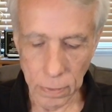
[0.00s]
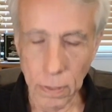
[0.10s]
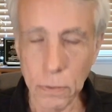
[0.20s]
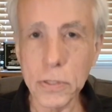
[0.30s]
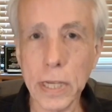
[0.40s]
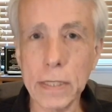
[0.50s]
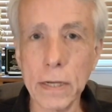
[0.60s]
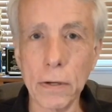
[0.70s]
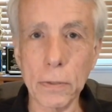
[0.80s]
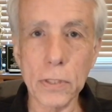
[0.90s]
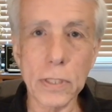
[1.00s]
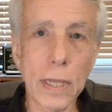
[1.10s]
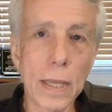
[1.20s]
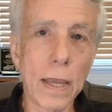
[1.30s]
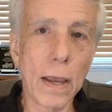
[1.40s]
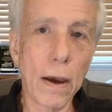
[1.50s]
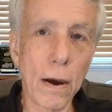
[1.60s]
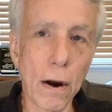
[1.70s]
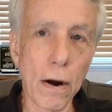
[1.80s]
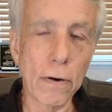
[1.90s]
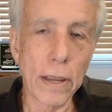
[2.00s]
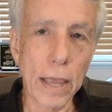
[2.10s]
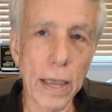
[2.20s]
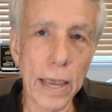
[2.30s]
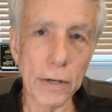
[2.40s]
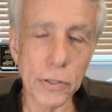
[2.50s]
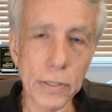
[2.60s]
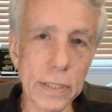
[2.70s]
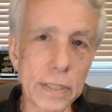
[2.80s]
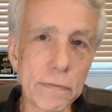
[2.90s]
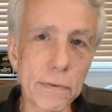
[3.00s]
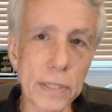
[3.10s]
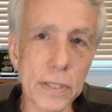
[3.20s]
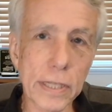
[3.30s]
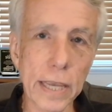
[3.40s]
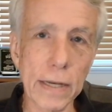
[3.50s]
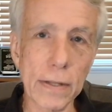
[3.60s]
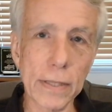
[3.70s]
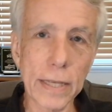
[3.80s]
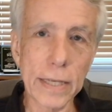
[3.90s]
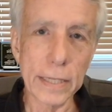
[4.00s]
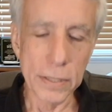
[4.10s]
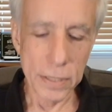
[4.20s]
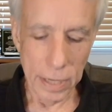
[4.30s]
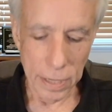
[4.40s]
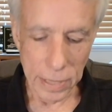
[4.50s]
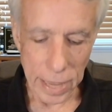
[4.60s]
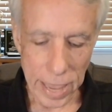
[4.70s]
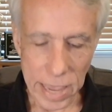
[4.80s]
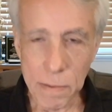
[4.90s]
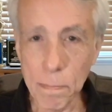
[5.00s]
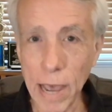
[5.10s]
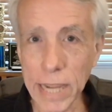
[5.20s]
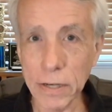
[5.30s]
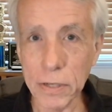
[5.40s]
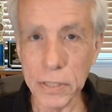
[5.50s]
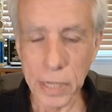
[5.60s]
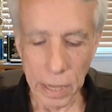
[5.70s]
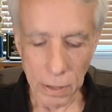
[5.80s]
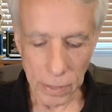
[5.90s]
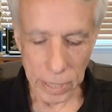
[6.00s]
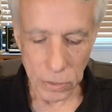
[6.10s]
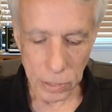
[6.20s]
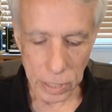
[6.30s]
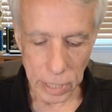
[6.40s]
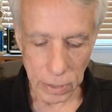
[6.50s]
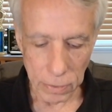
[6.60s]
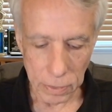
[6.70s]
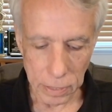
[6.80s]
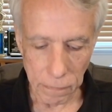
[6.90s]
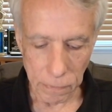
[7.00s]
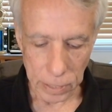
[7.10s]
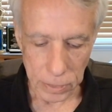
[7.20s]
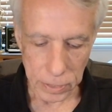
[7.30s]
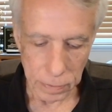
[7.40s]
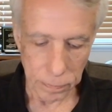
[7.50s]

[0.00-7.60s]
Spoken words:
those 8 notes are actually a different scale. It's the A minor scale, and you can hear the difference.